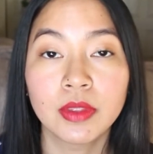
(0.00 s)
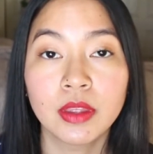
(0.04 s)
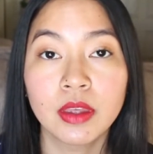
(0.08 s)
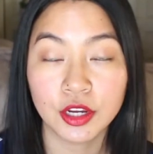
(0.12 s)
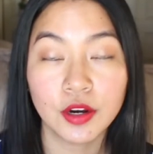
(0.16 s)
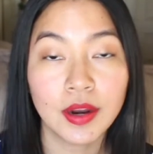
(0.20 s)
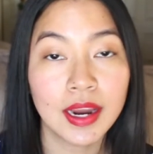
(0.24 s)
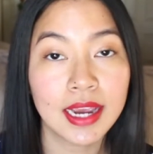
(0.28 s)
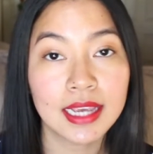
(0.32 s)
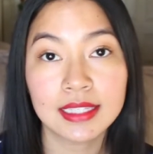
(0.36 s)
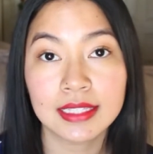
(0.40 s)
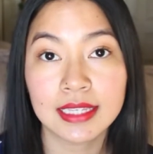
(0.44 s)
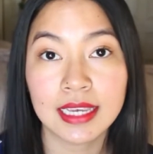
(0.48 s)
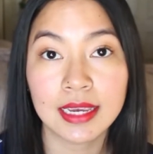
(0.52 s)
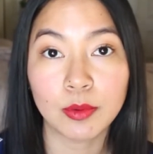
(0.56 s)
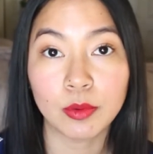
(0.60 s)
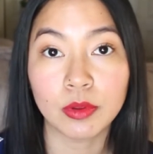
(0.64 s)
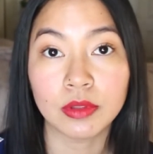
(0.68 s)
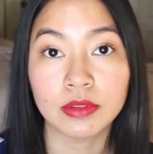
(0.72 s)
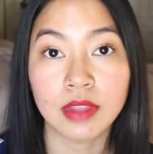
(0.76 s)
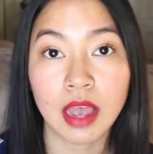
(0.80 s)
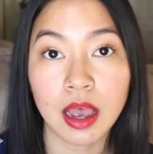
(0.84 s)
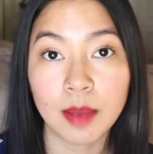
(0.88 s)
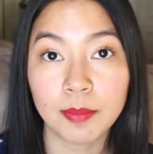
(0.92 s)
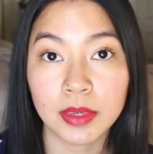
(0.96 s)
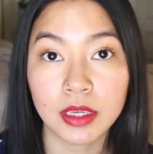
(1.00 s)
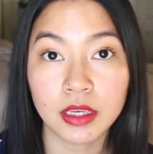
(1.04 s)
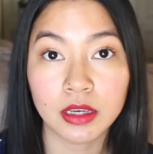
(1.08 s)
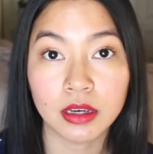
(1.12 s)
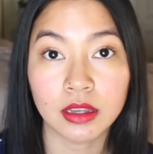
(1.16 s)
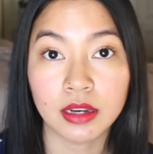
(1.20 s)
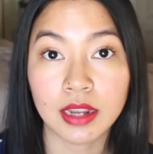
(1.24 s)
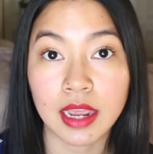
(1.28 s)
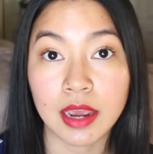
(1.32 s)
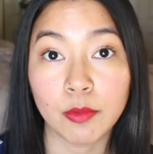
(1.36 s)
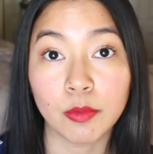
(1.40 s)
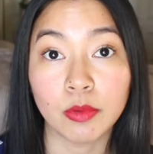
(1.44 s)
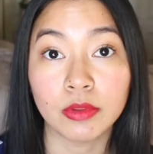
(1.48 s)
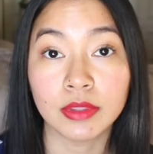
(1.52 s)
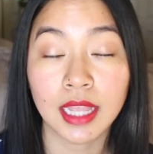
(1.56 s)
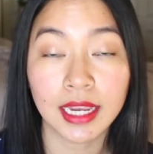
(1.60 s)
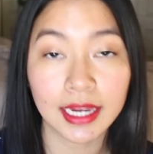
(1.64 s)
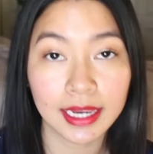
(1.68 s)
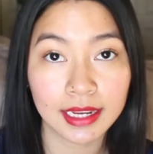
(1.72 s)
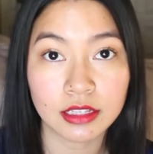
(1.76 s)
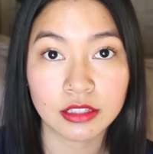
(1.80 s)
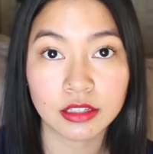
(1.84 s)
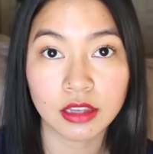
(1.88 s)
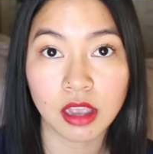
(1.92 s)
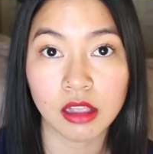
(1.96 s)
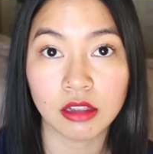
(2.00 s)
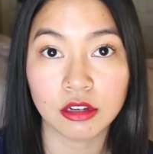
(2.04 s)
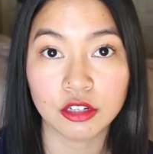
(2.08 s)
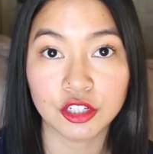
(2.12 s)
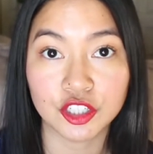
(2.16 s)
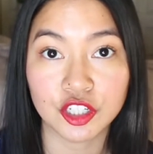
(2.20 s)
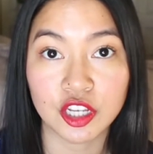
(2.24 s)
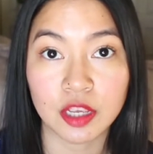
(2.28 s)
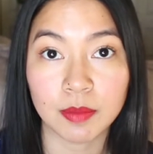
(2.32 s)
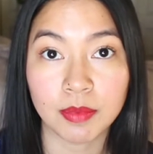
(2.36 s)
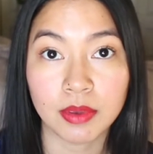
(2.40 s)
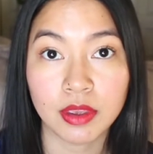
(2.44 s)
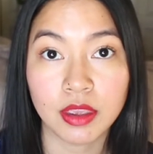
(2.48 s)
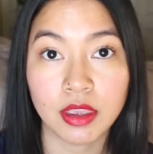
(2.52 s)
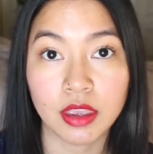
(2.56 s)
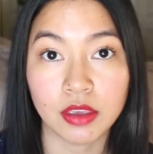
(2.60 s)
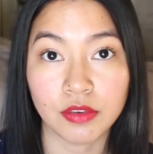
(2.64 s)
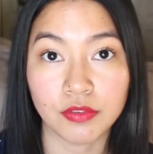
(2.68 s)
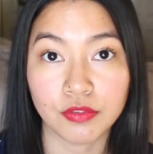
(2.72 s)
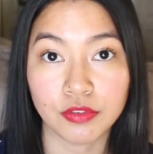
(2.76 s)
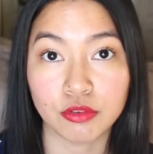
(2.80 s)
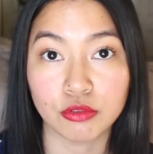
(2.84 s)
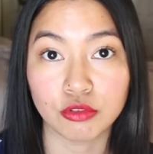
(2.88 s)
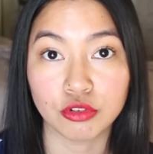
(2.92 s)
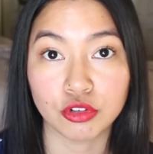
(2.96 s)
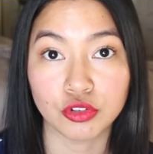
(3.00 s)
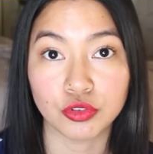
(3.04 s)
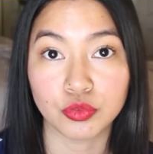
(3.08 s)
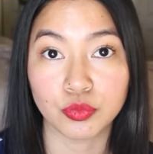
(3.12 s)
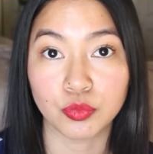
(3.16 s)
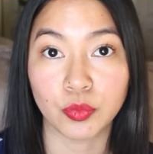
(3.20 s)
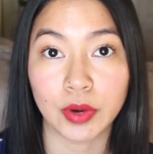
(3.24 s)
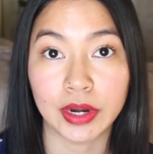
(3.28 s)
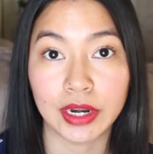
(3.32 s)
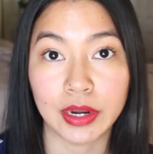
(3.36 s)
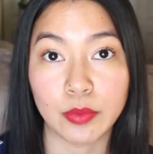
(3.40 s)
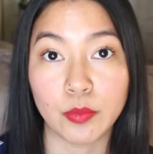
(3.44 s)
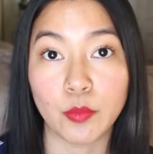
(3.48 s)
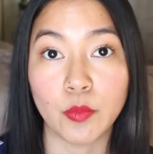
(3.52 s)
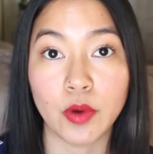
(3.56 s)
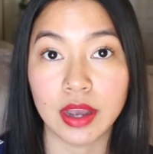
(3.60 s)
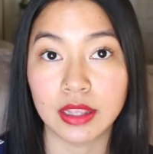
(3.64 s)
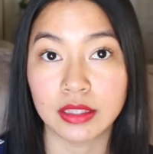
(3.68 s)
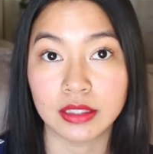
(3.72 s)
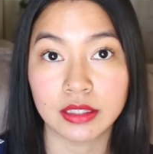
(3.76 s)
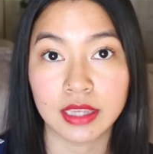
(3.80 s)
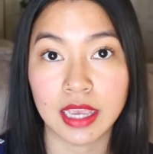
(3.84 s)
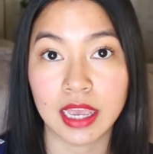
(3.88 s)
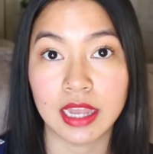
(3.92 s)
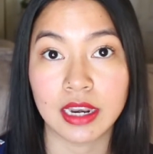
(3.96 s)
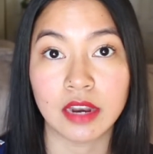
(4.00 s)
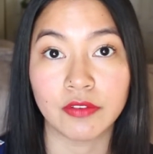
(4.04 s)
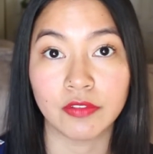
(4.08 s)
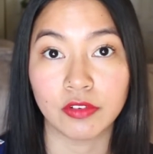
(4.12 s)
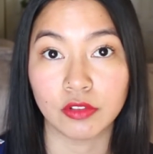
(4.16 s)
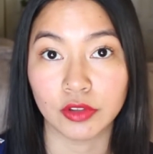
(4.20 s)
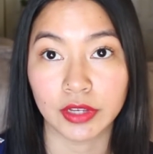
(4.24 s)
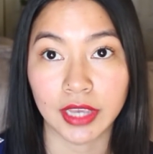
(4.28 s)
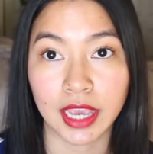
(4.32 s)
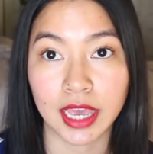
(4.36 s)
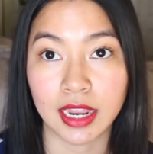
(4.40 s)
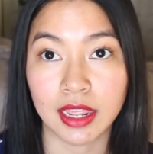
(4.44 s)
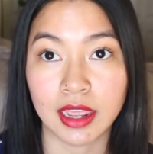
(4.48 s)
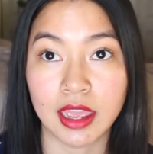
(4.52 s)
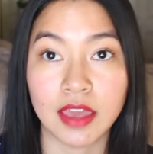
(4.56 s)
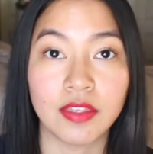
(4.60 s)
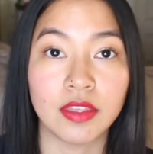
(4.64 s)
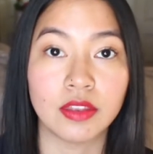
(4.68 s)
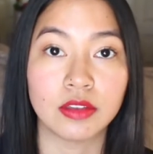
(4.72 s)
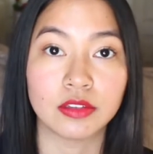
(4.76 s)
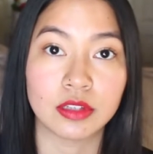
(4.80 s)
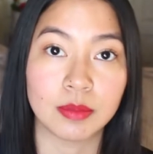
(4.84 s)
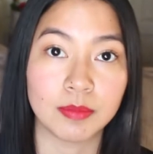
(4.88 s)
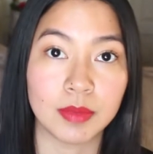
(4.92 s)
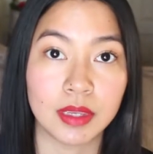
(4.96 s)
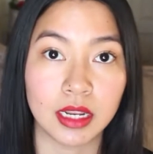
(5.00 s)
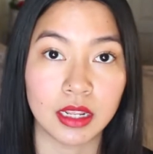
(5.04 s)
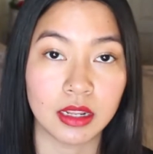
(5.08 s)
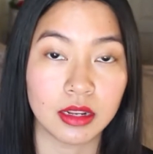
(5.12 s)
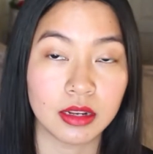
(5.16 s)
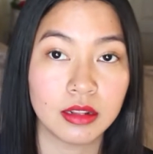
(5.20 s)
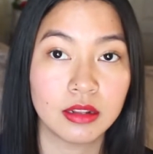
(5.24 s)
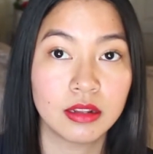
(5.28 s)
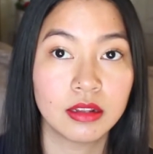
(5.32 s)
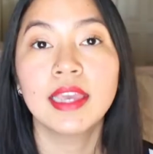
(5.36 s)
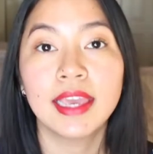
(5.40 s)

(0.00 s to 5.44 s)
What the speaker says: Your essay will not be good and will not get a scholarship if you just write it once and never look at it and then submit it.